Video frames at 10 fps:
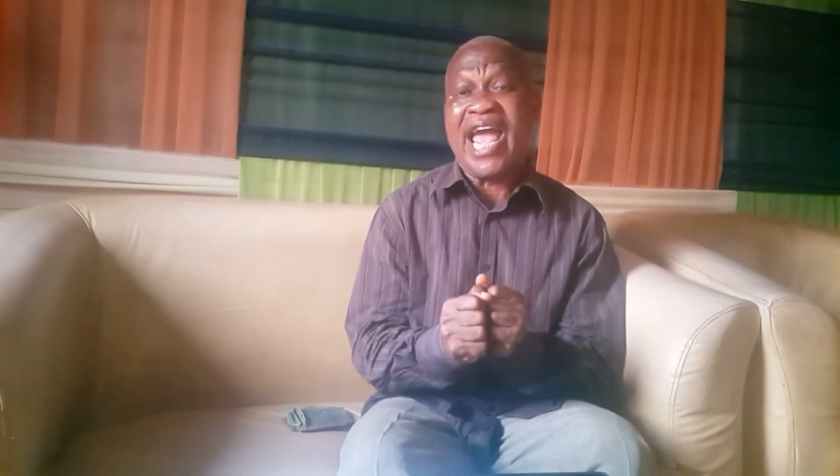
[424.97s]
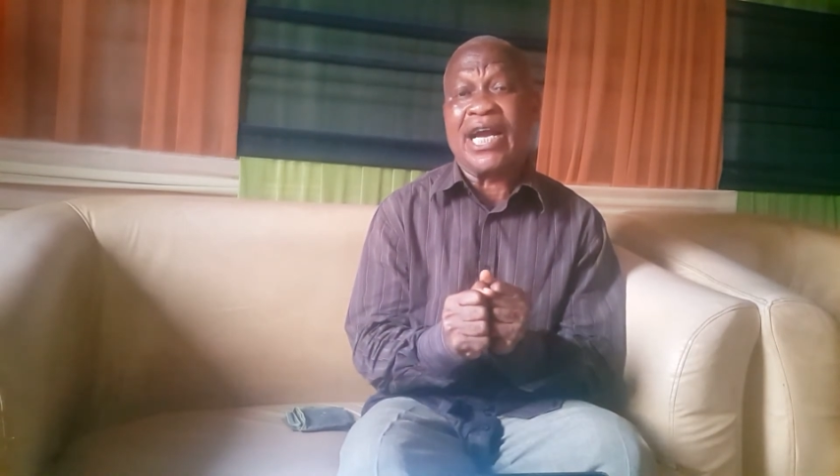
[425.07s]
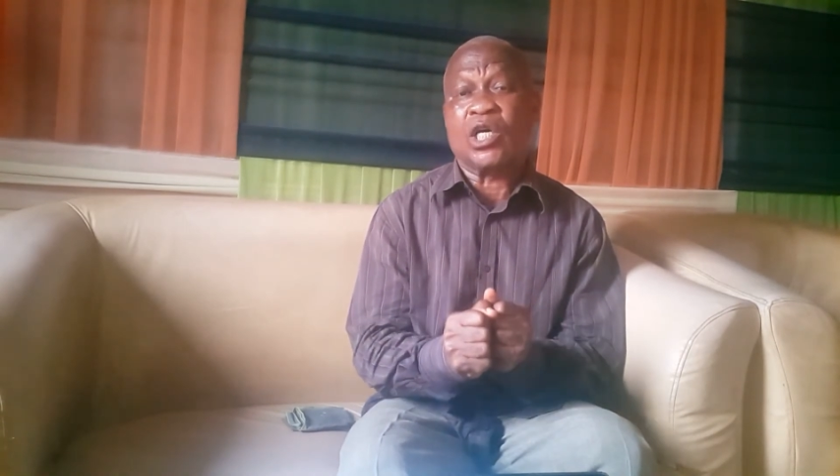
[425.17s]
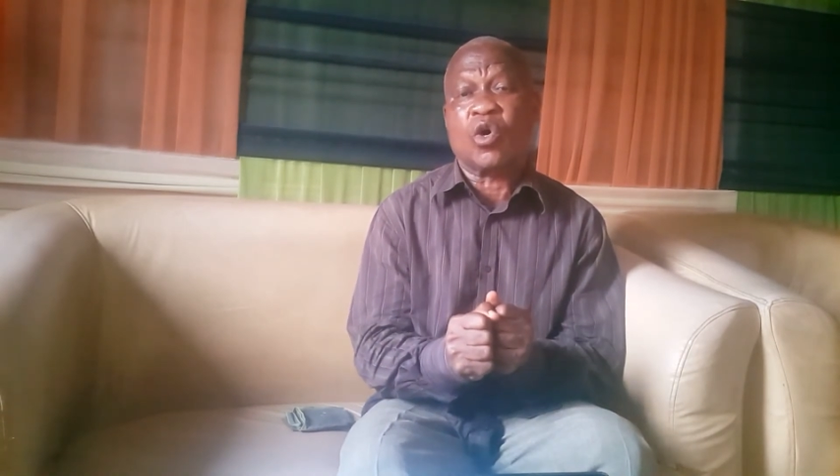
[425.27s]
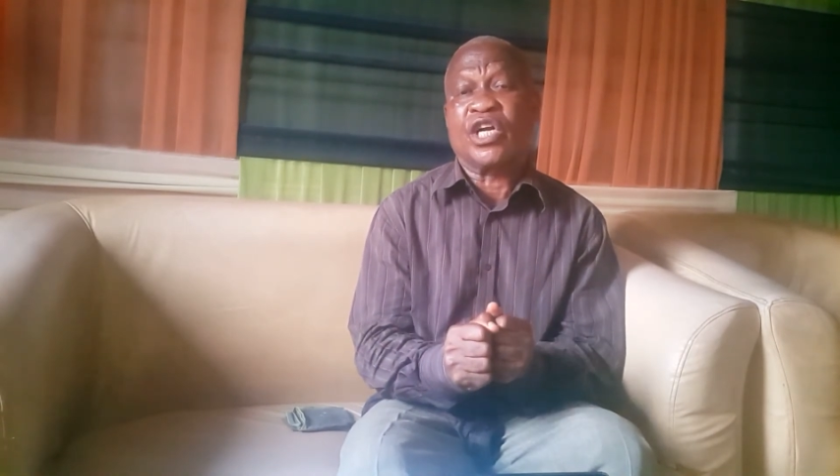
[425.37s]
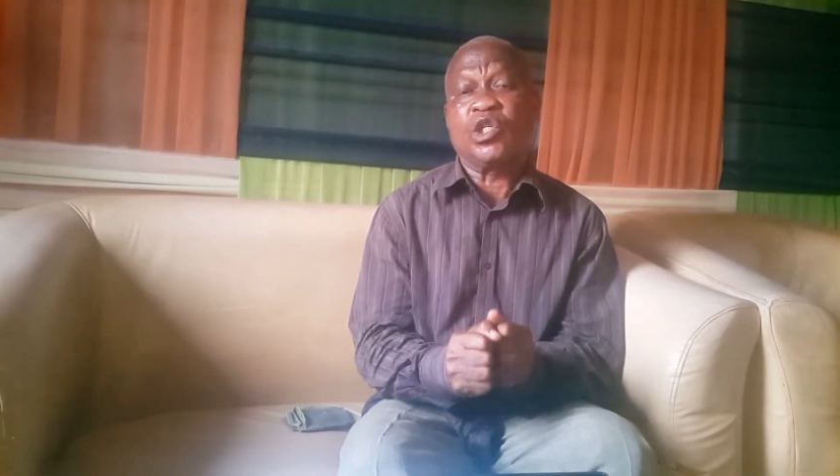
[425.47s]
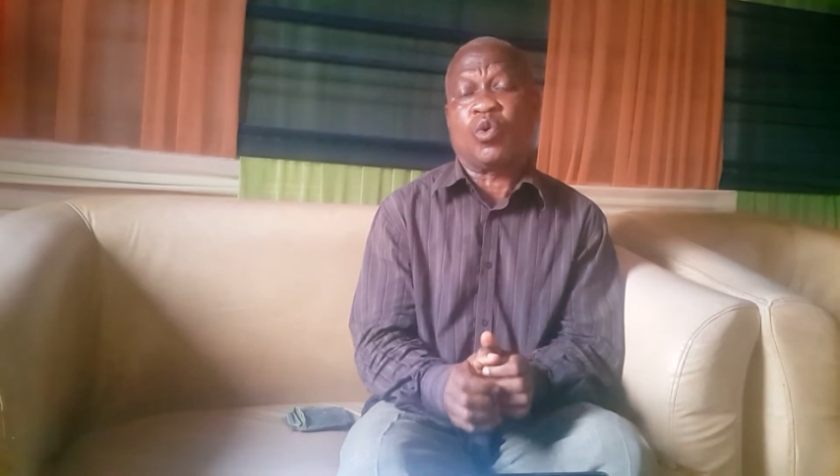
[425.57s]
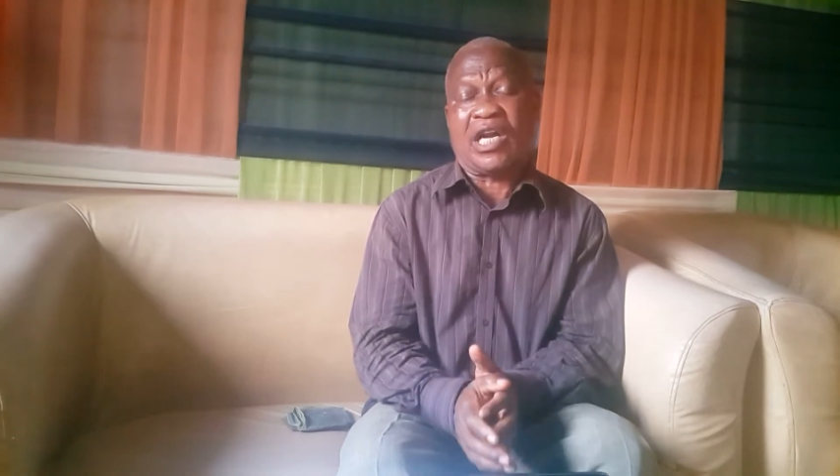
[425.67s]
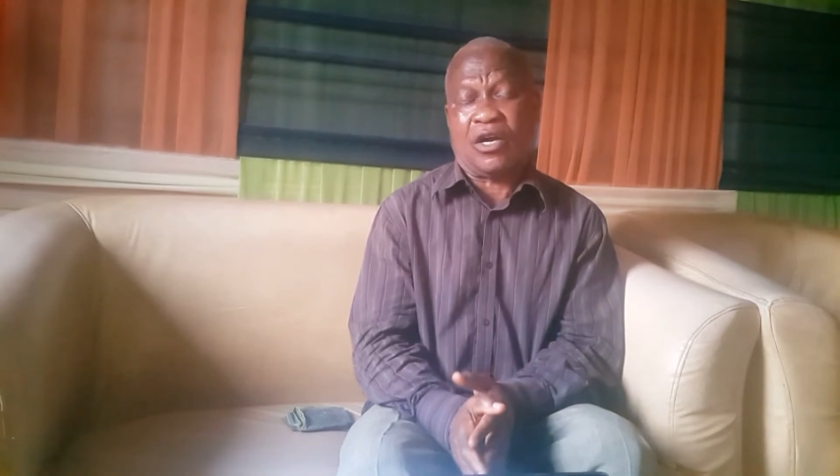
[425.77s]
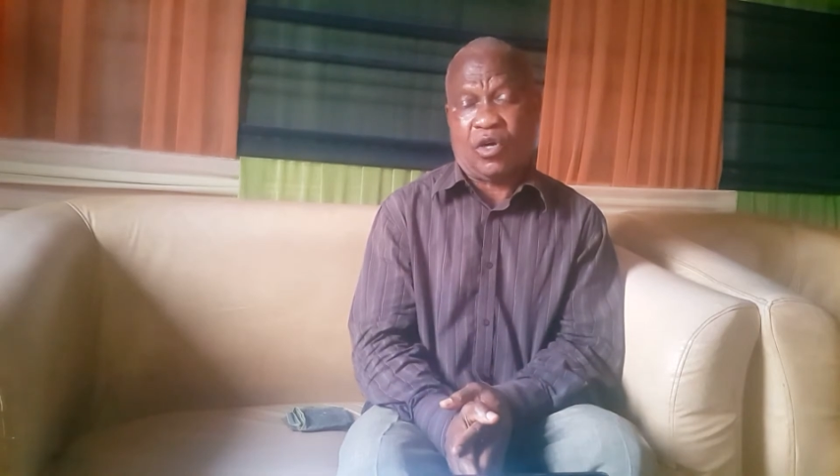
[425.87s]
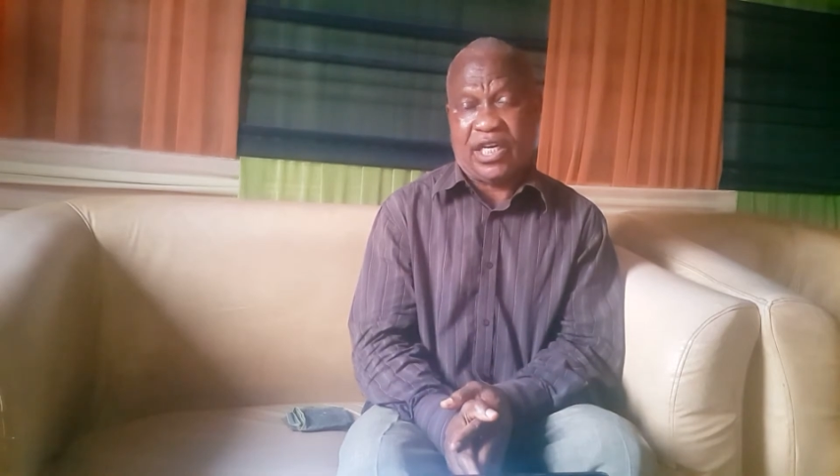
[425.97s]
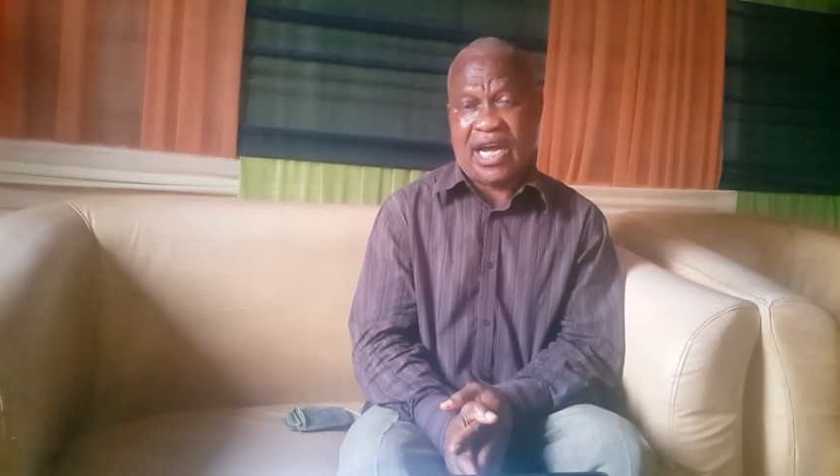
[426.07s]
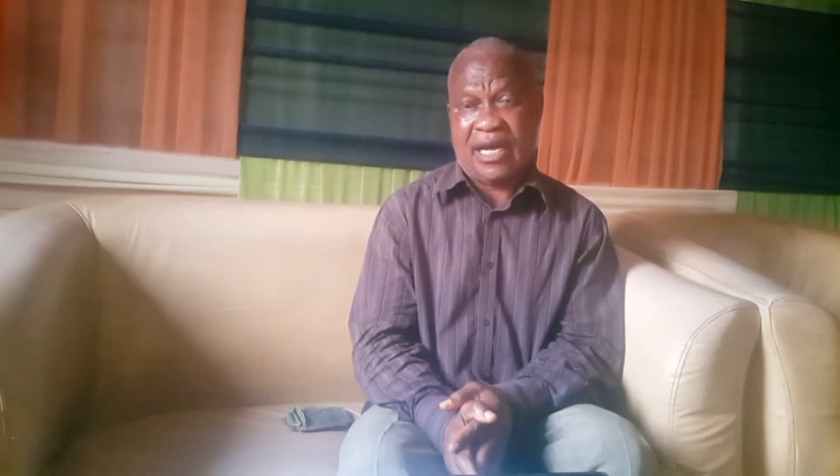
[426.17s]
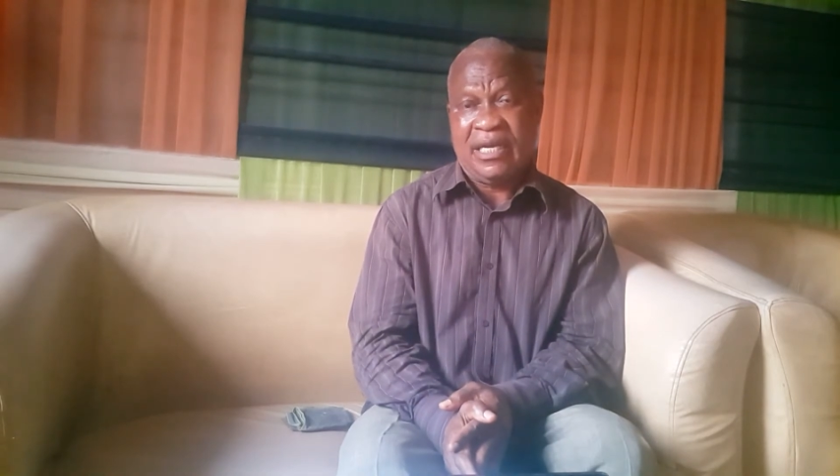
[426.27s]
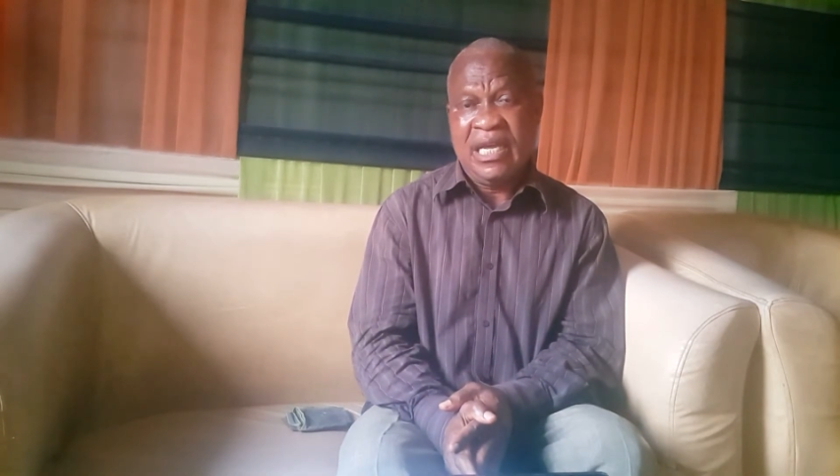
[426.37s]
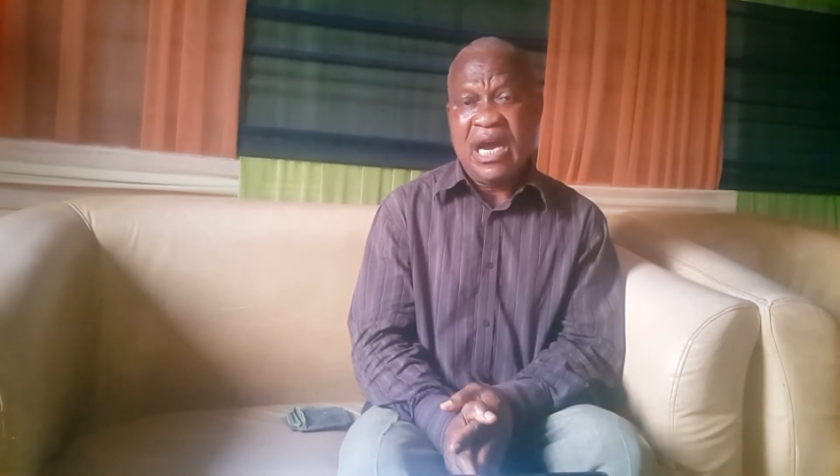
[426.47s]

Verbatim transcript: to encourage one another.